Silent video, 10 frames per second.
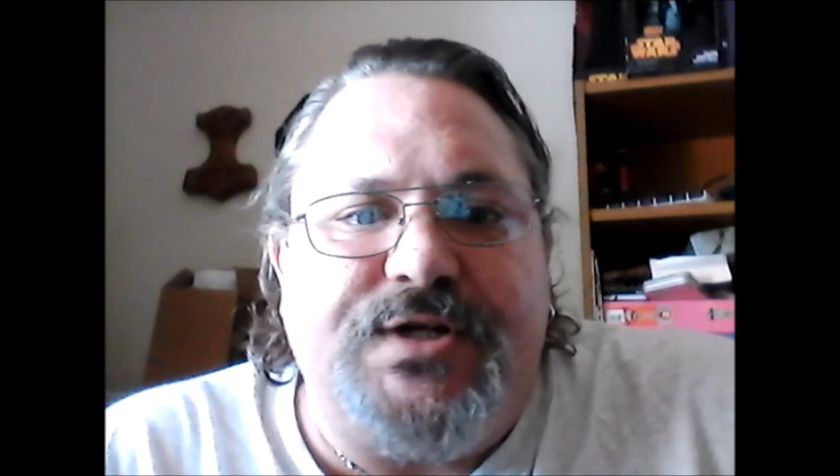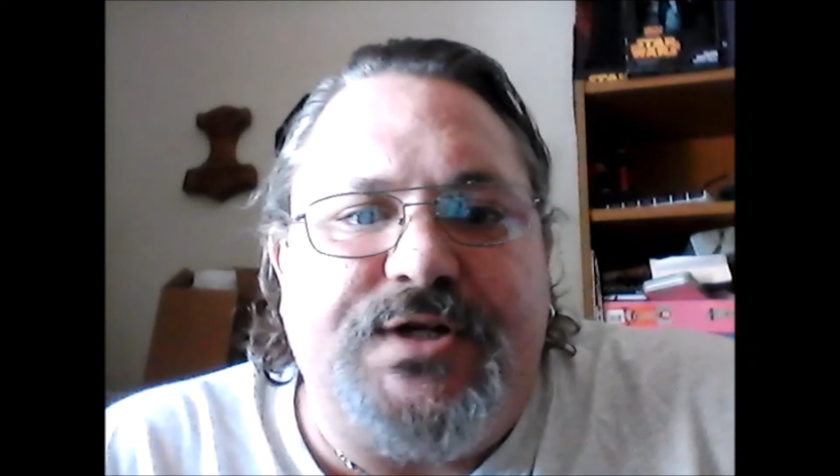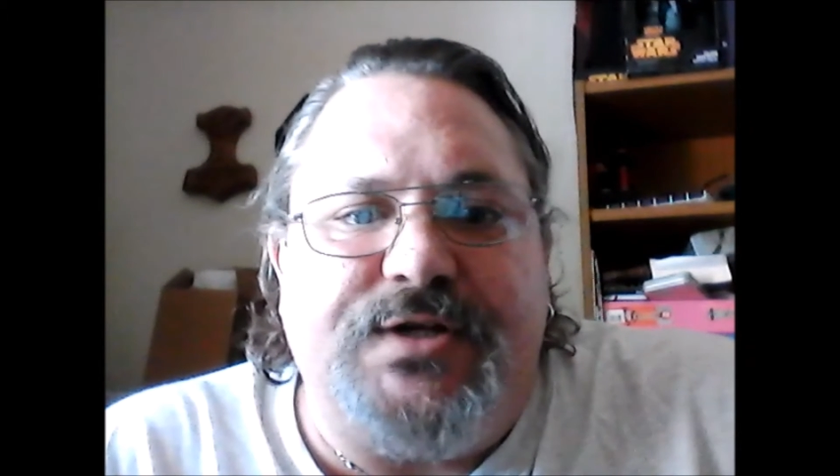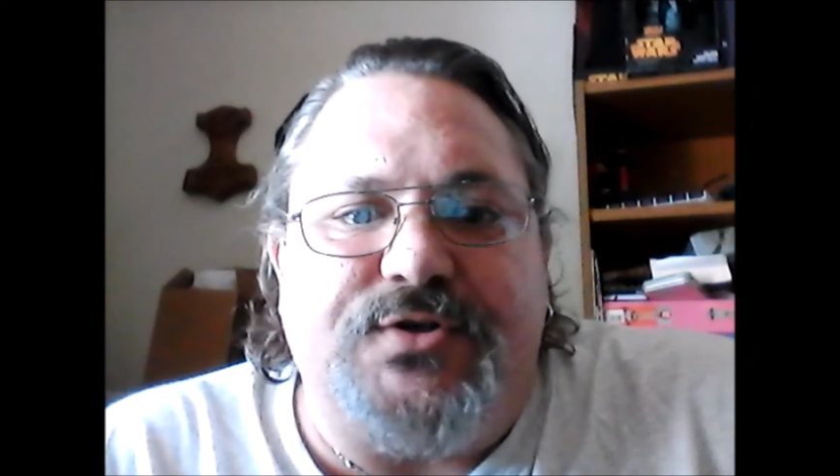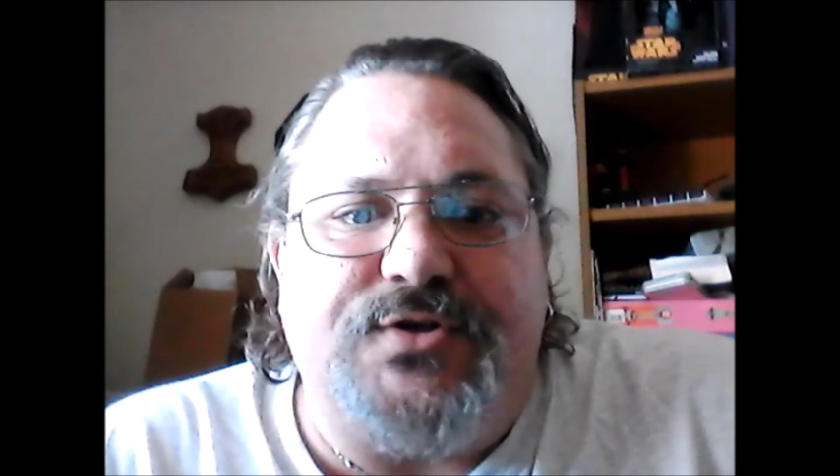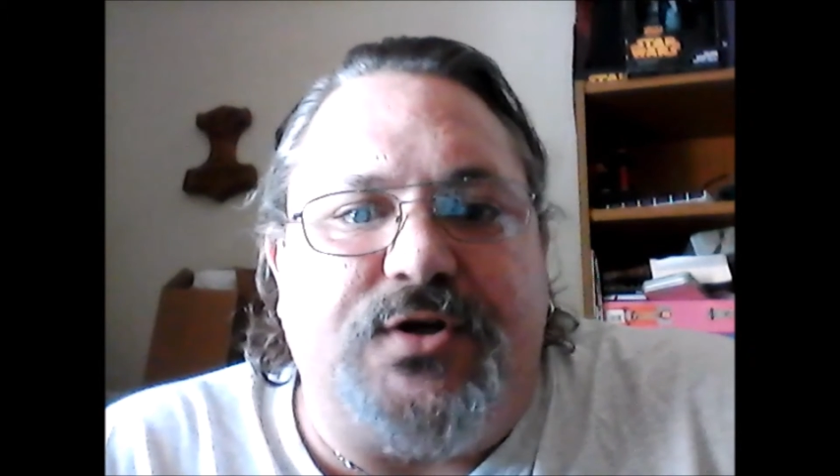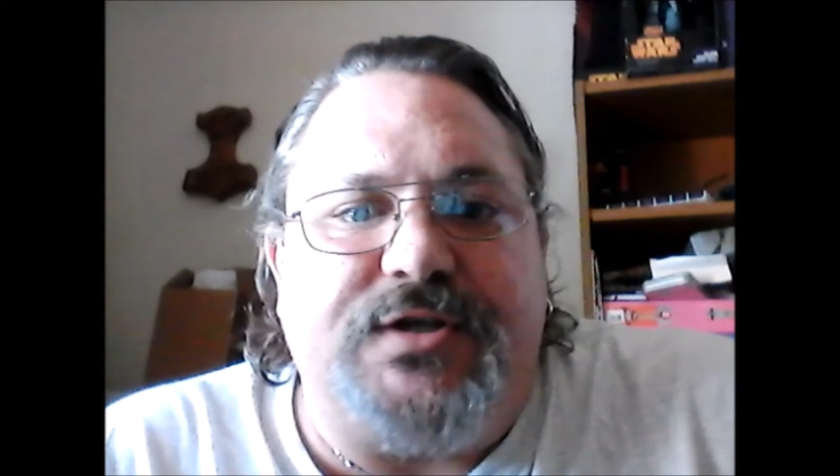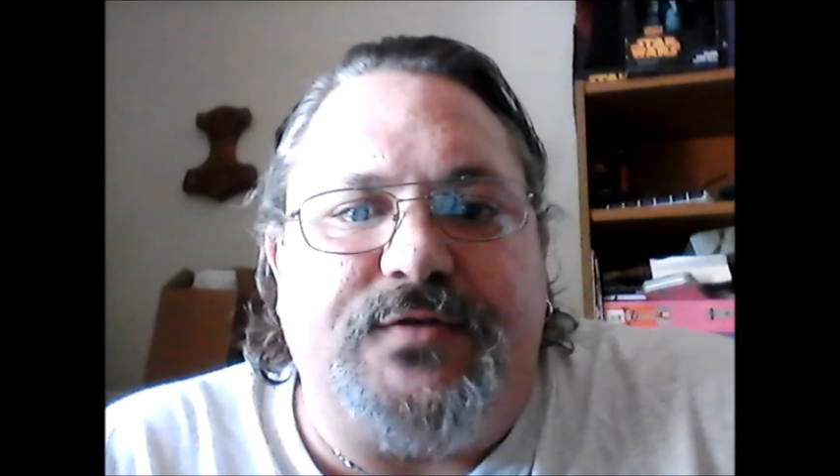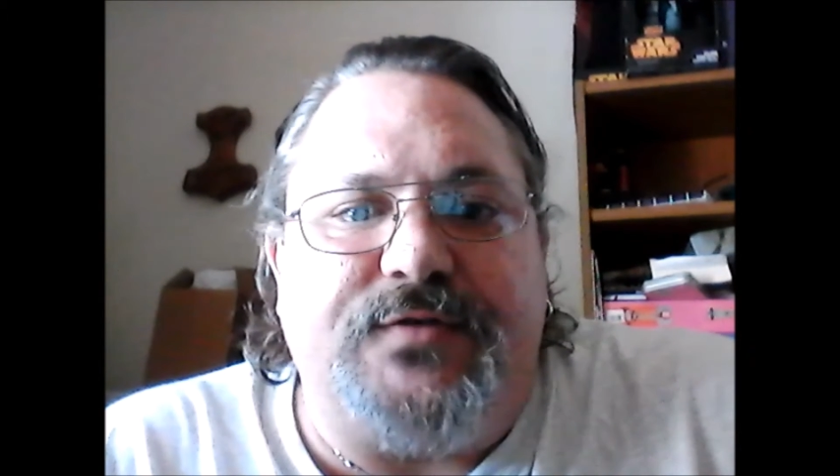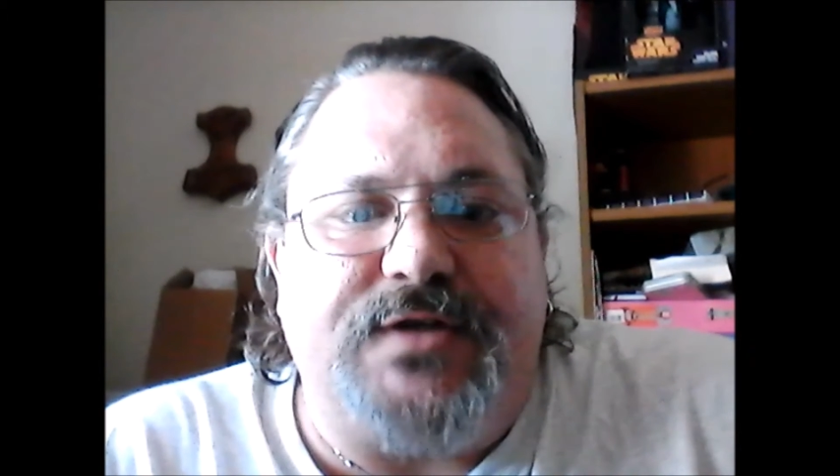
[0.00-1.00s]
there's all
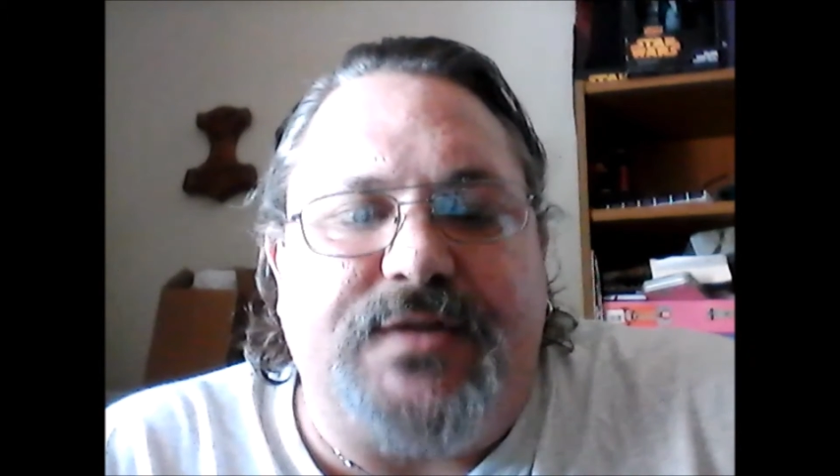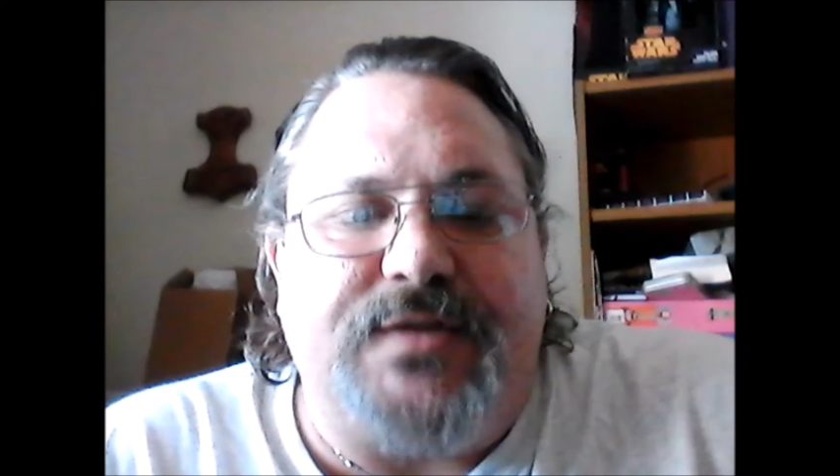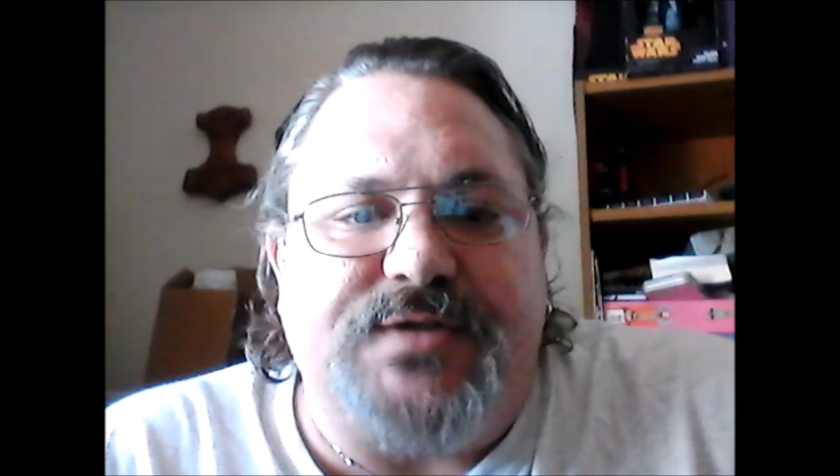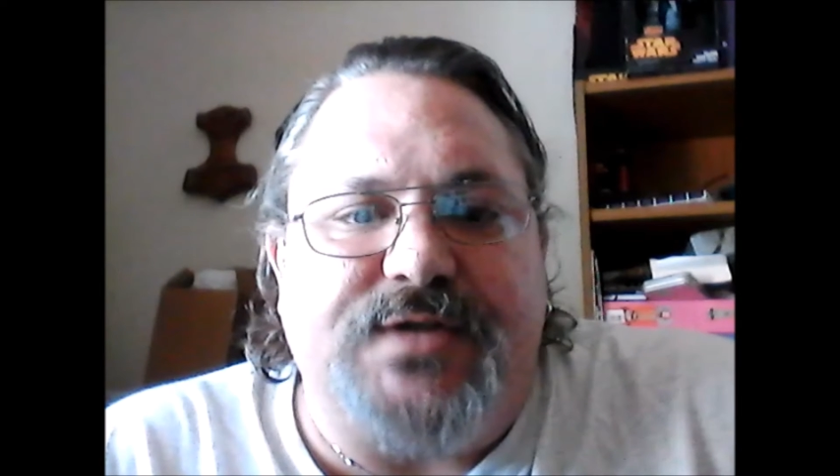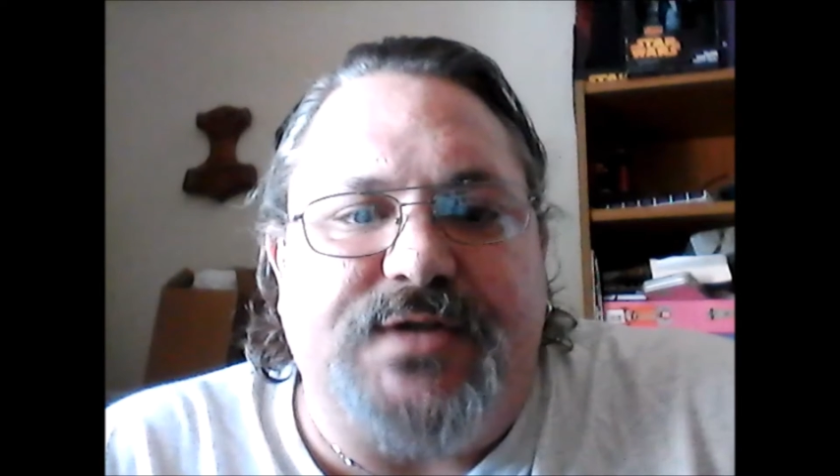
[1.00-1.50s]
different kinds of sizes,